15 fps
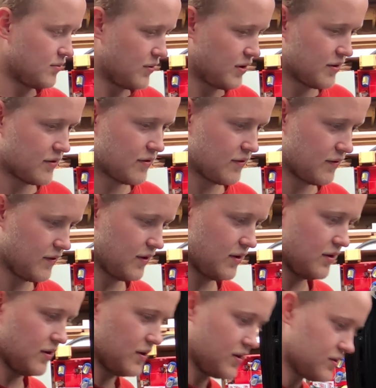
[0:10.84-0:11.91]
with
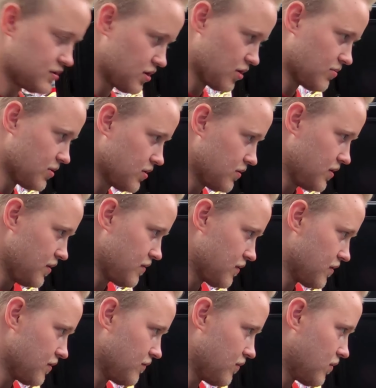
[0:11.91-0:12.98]
the Turbo
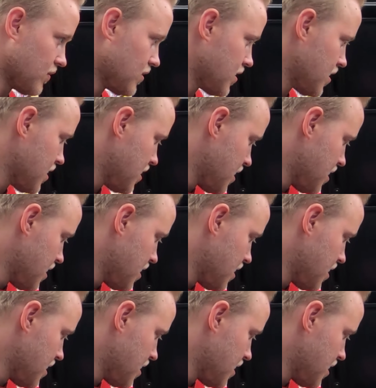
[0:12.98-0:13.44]
E34.